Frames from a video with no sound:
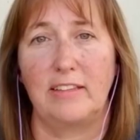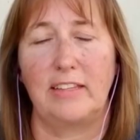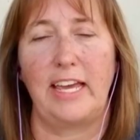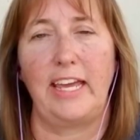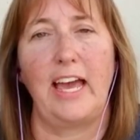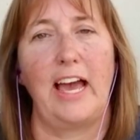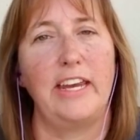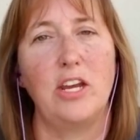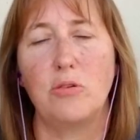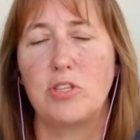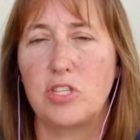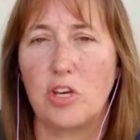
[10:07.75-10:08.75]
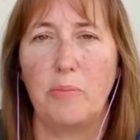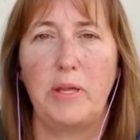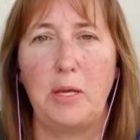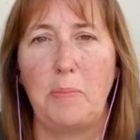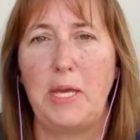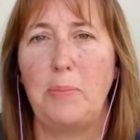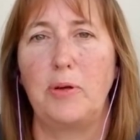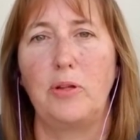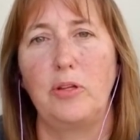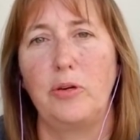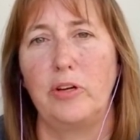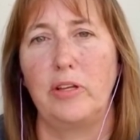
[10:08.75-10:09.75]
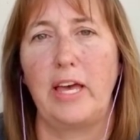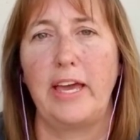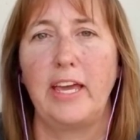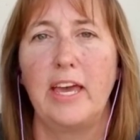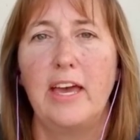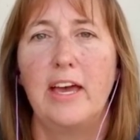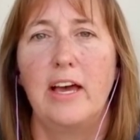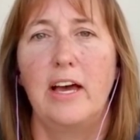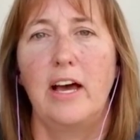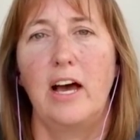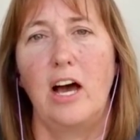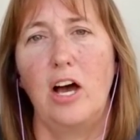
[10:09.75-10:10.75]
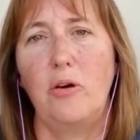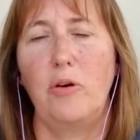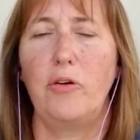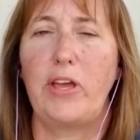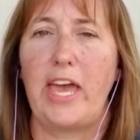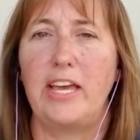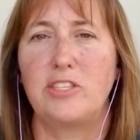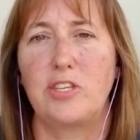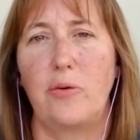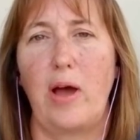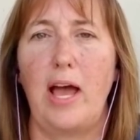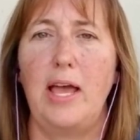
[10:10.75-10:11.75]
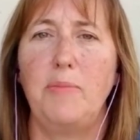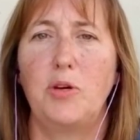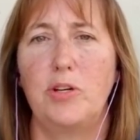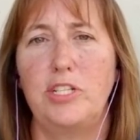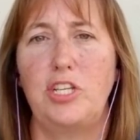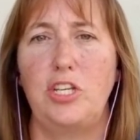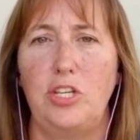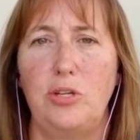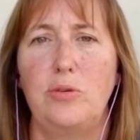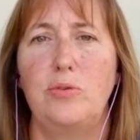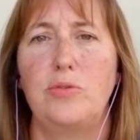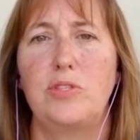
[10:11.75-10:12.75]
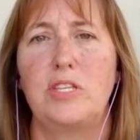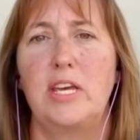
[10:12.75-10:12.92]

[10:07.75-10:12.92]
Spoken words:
Like, I know so many people who are like, oh, okay, so I'm going to use